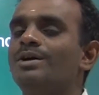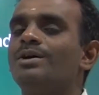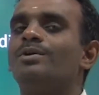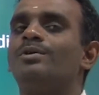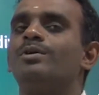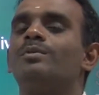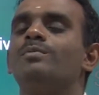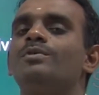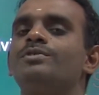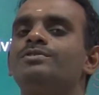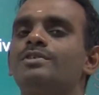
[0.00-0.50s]

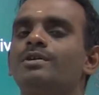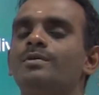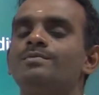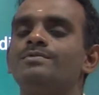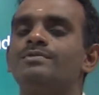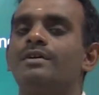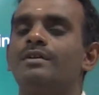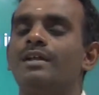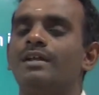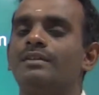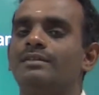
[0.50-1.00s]

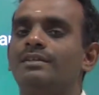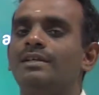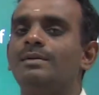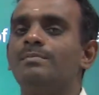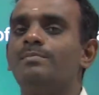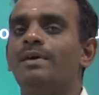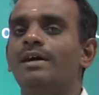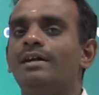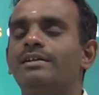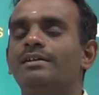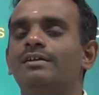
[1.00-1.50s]
Chromosomes are
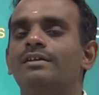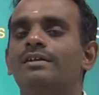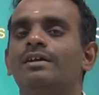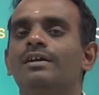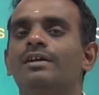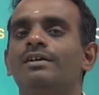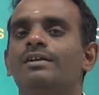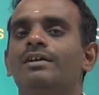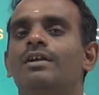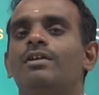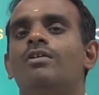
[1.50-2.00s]
nothing but
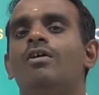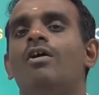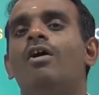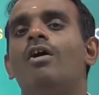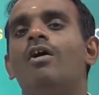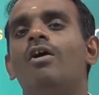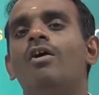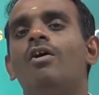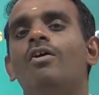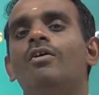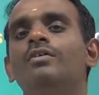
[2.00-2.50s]
a
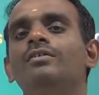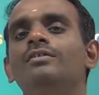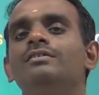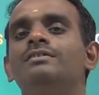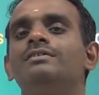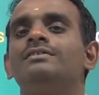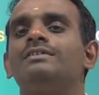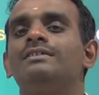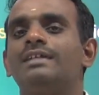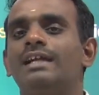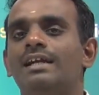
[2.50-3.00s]

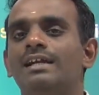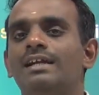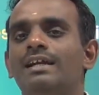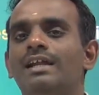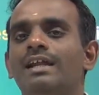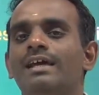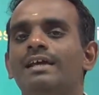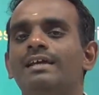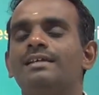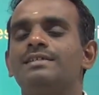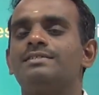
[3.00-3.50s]
long
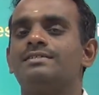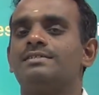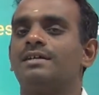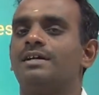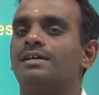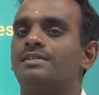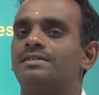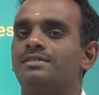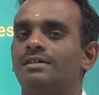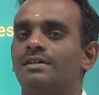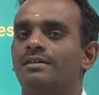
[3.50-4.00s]
thread-like
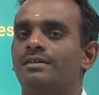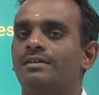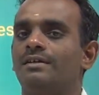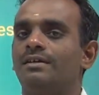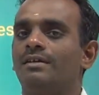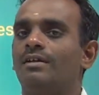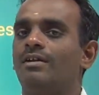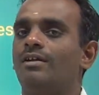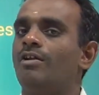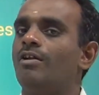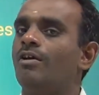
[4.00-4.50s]
structure,
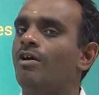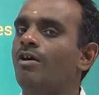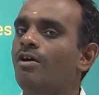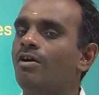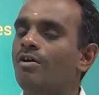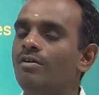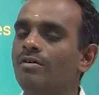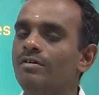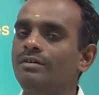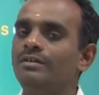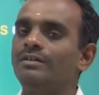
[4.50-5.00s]
a
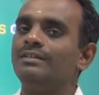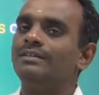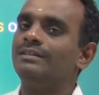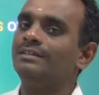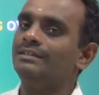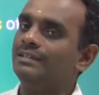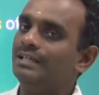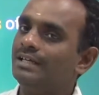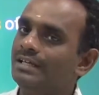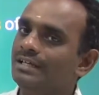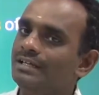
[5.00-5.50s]
long
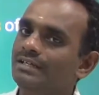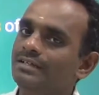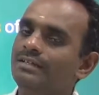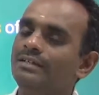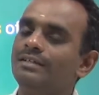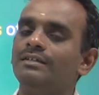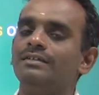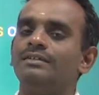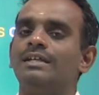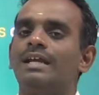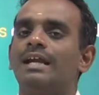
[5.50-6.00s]

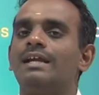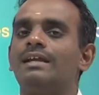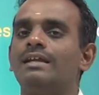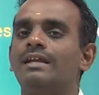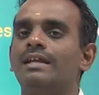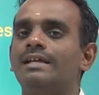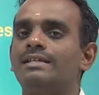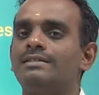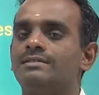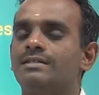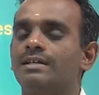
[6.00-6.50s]
thin
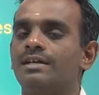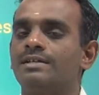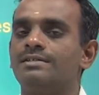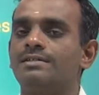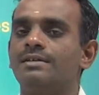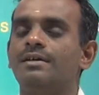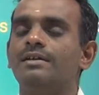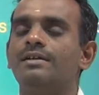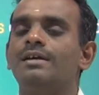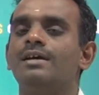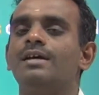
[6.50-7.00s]
thread-like
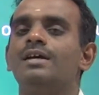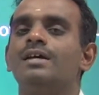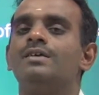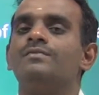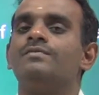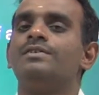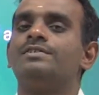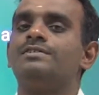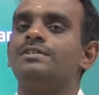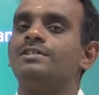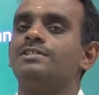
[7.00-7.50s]
structure
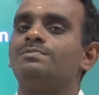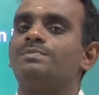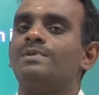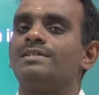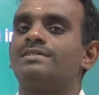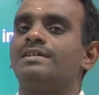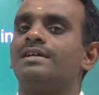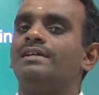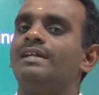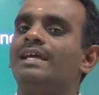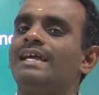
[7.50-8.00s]
which is
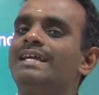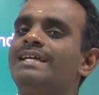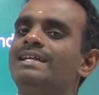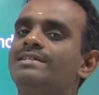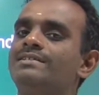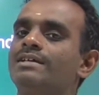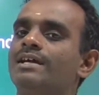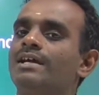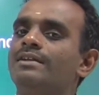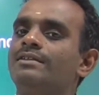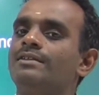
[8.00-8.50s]
present
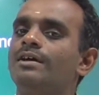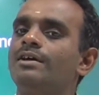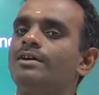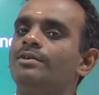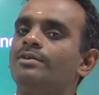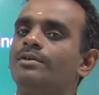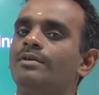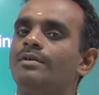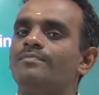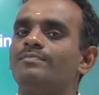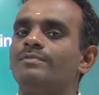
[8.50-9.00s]
inside
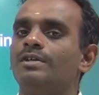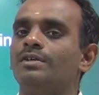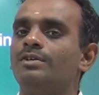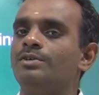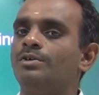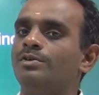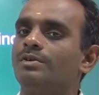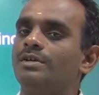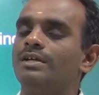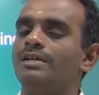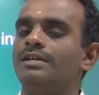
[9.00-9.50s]
the
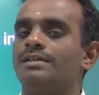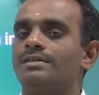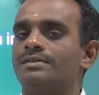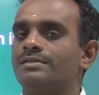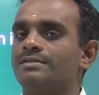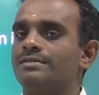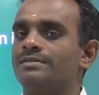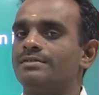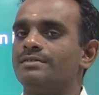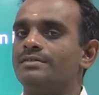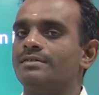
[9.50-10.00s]

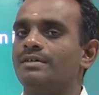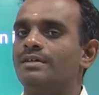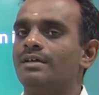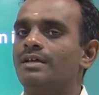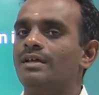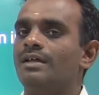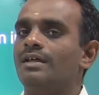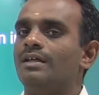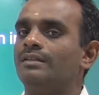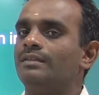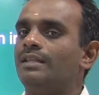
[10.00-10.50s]
nucleus.
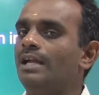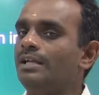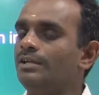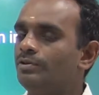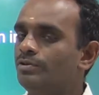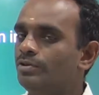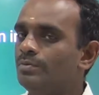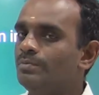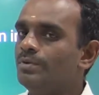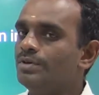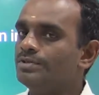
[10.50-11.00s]

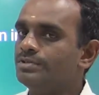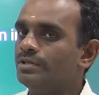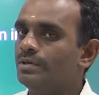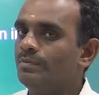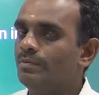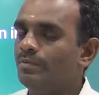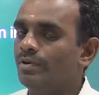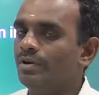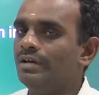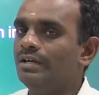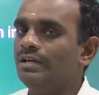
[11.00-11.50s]
That
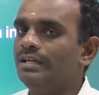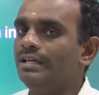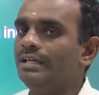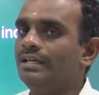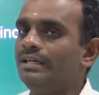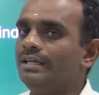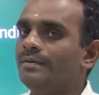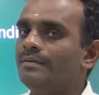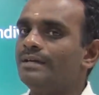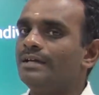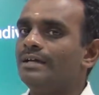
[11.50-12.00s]
chromosome
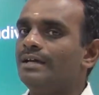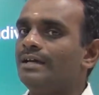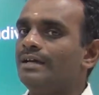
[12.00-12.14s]
only